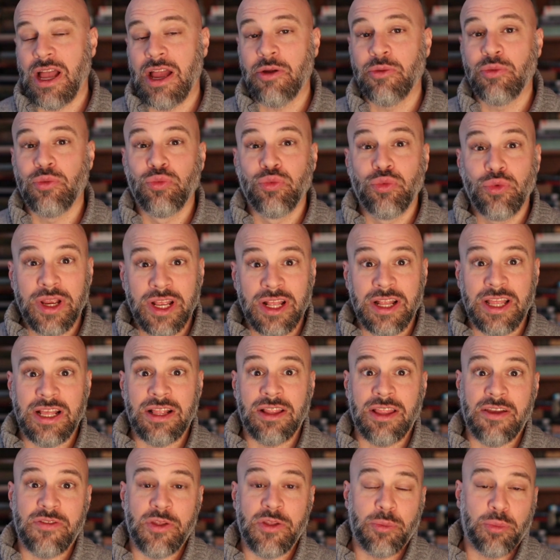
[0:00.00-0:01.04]
really
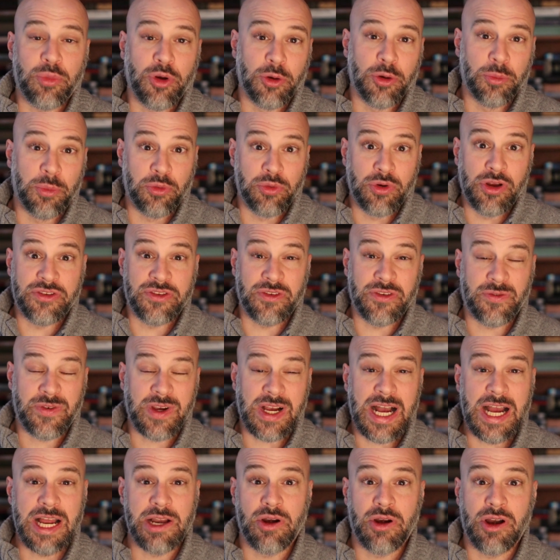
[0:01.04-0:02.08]
love The Purple Rose of
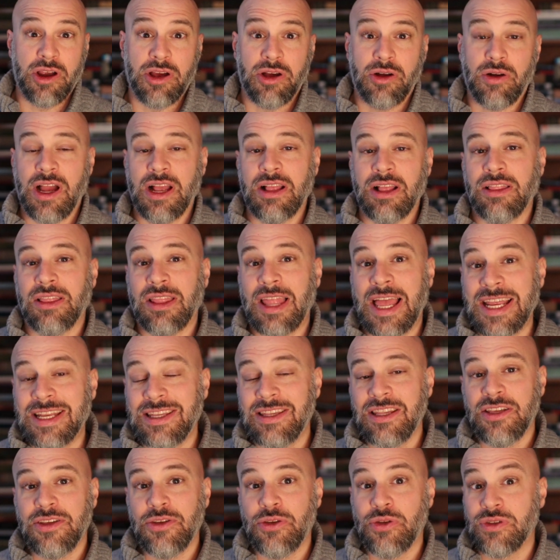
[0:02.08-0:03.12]
Cairo. I like to
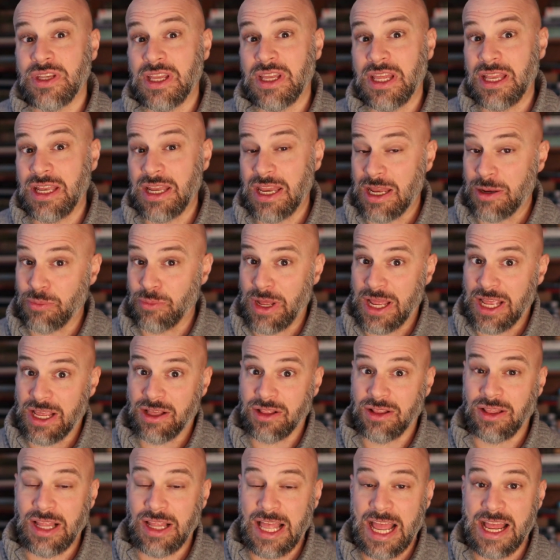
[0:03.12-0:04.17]
use it in my
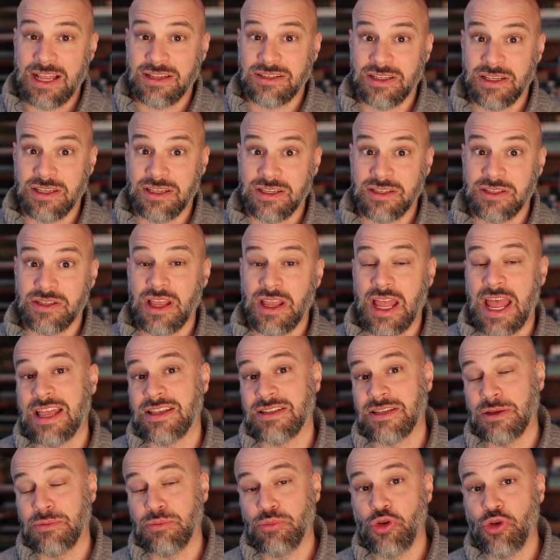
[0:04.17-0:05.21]
classes as
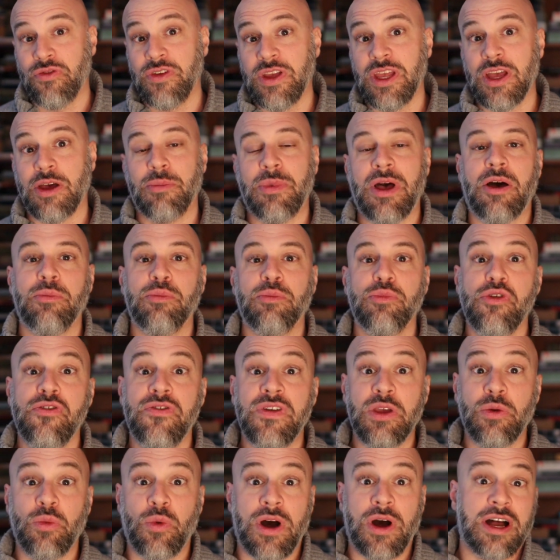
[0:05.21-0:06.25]
a movie about
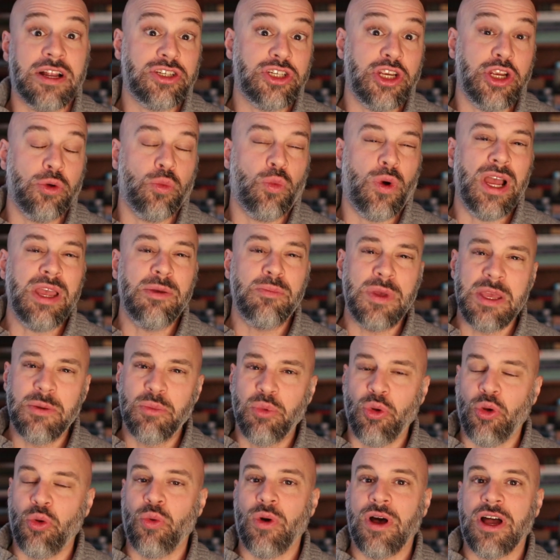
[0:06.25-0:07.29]
movie watching, why
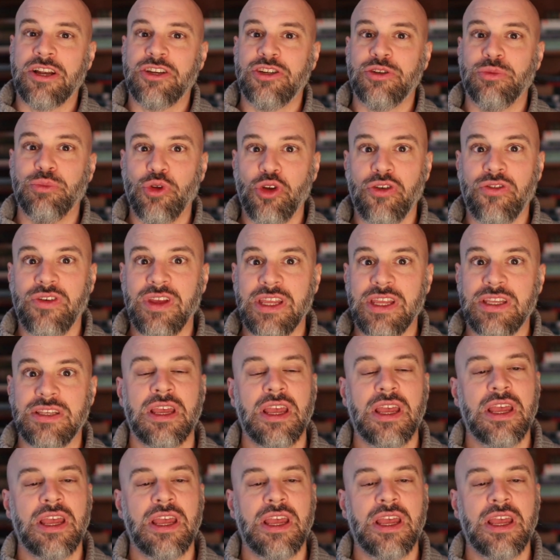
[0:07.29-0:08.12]
people watch movies,